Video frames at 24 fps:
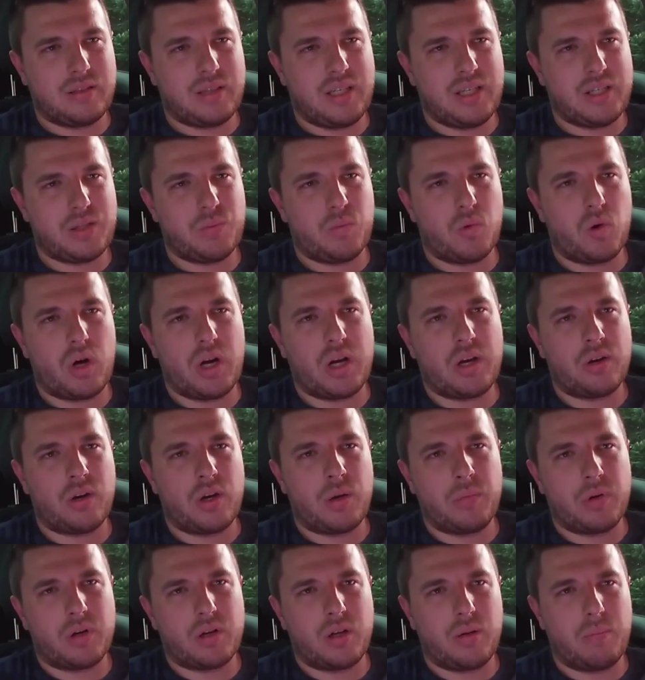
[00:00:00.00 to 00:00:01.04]
is more
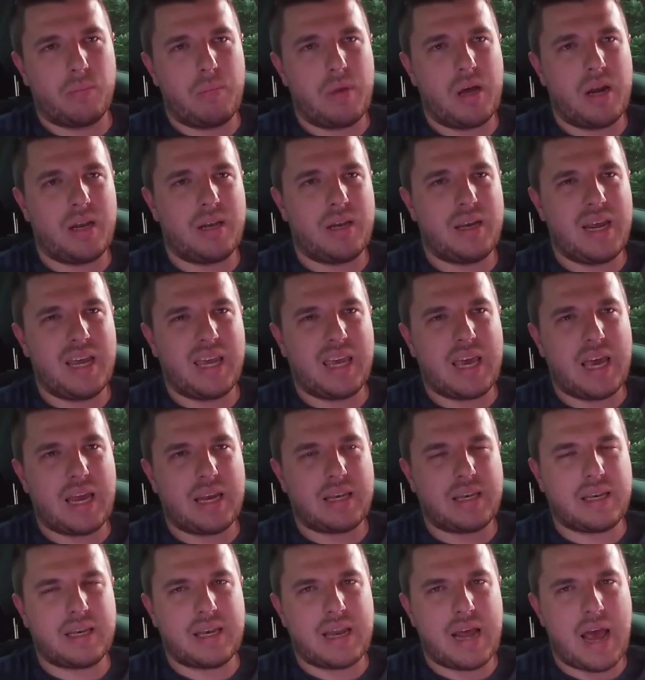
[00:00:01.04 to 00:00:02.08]
economical, but they get
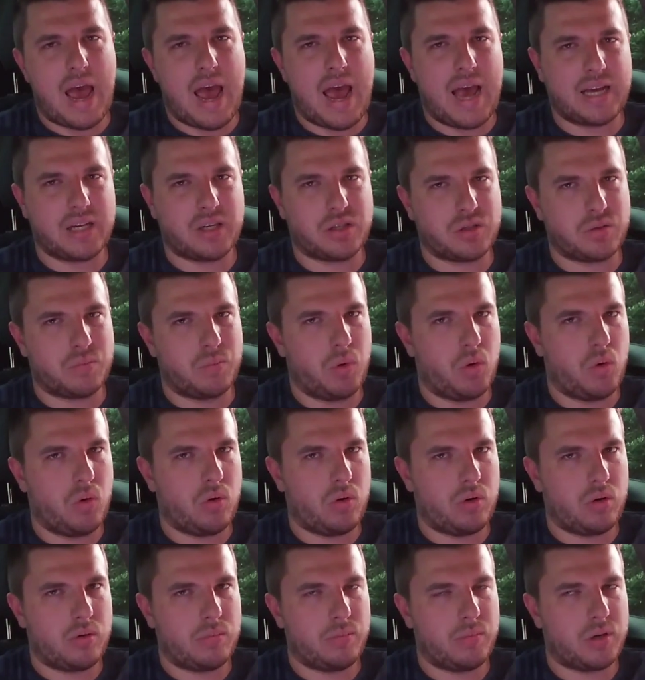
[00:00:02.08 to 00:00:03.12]
taxed
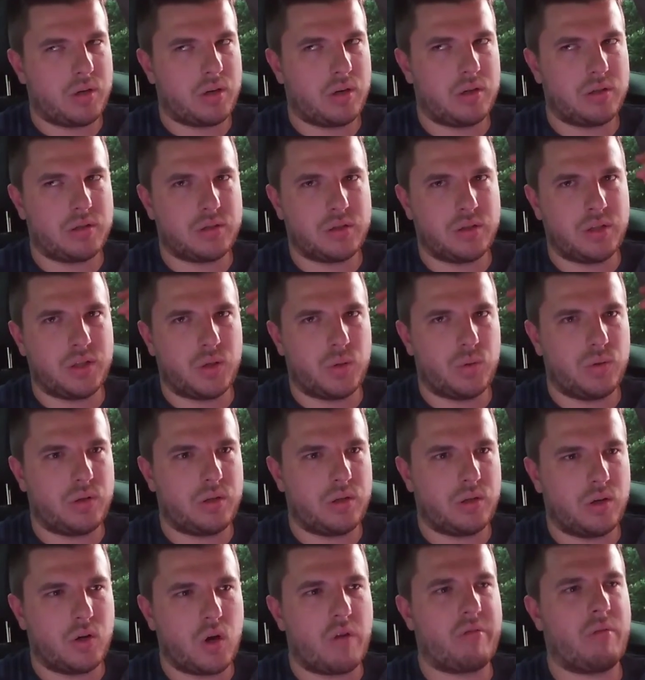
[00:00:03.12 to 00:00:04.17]
more because, you know,
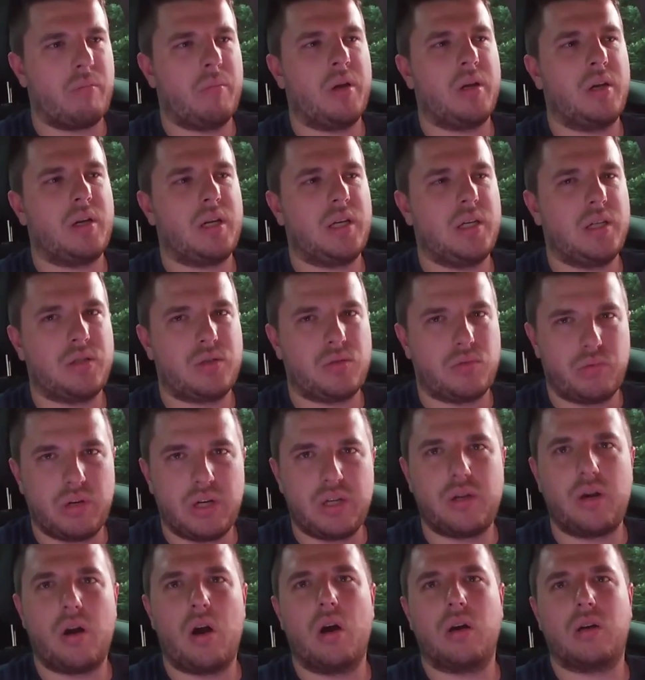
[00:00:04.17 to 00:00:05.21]
the government is
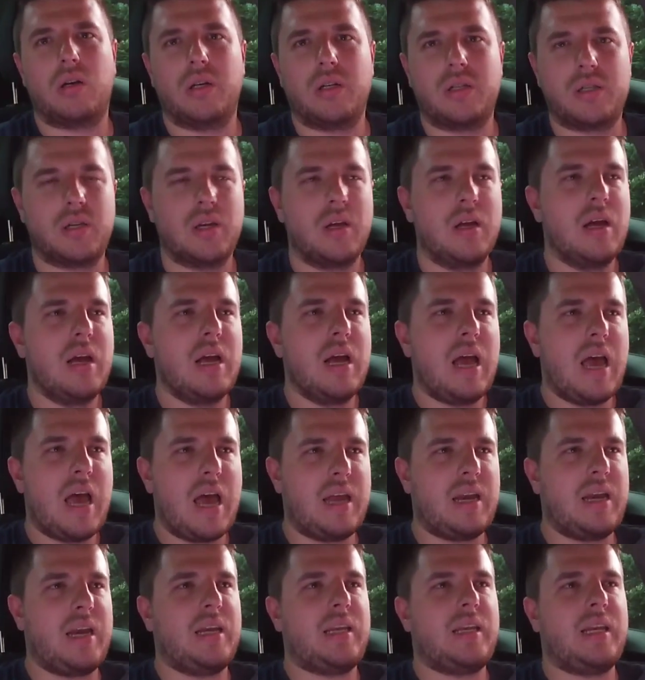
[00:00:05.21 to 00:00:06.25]
retarded
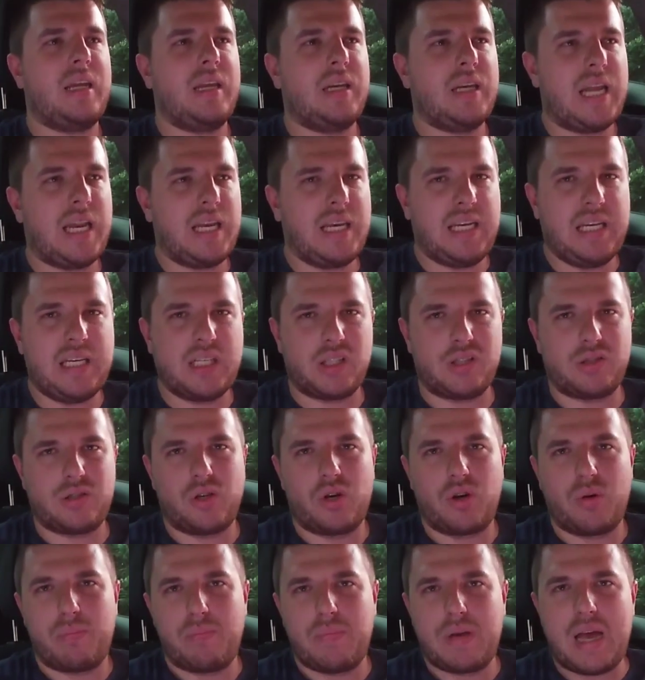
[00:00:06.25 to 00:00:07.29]
and they think that diesels
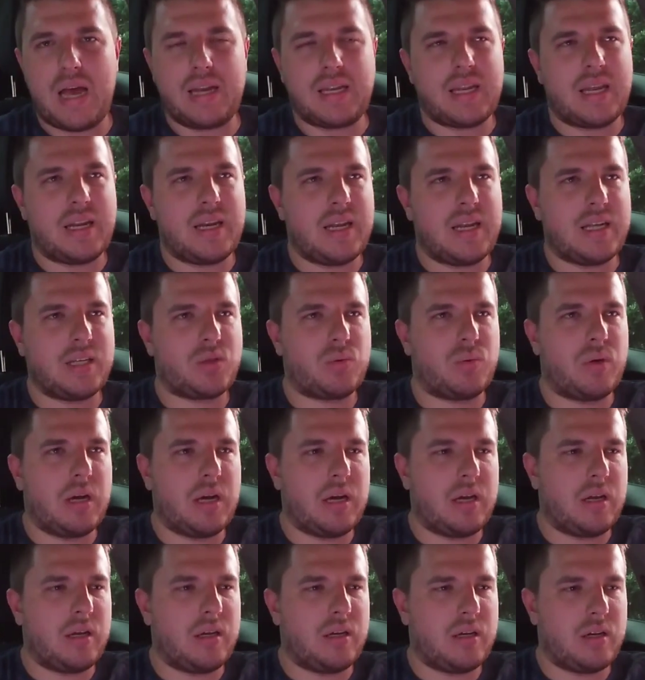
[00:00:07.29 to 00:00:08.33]
are bad, and that's
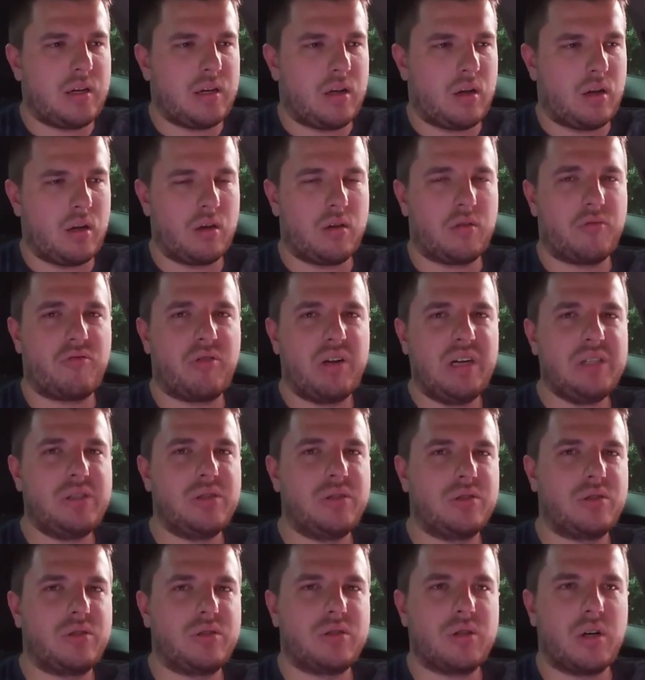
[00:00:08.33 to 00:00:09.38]
why a lot of
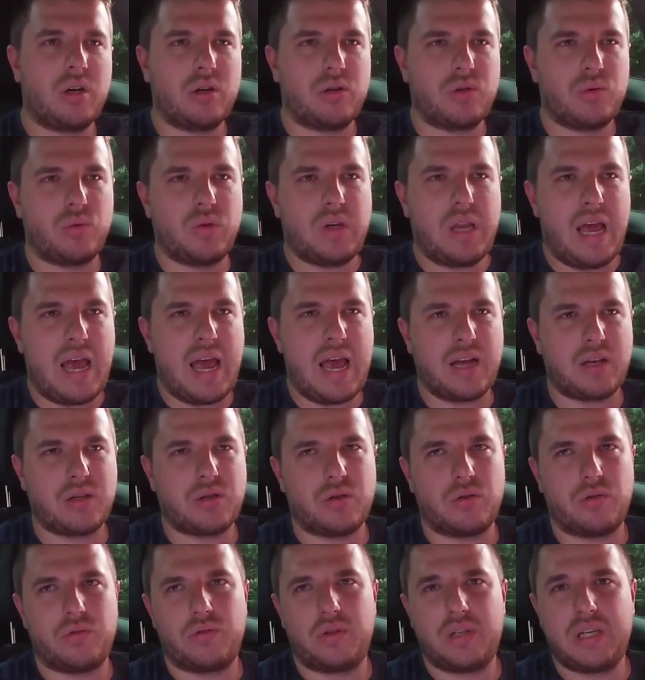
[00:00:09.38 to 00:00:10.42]
regions start to tax
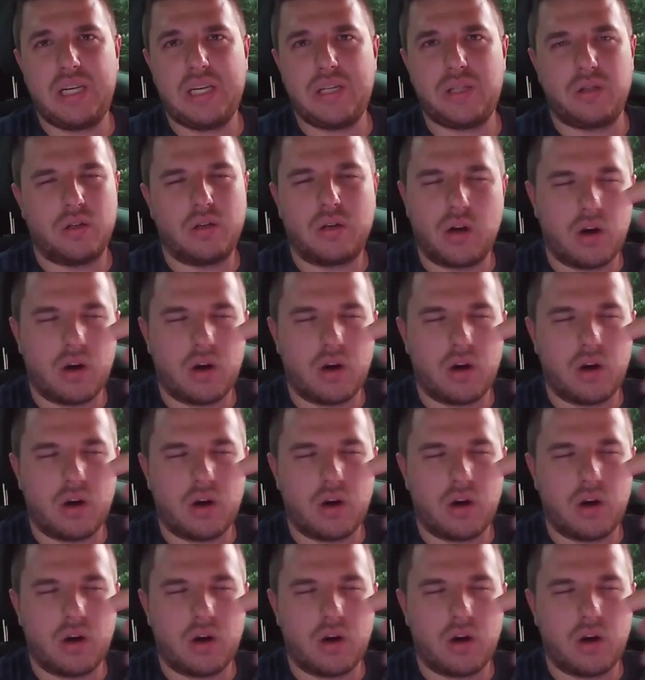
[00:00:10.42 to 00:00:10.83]
on diesel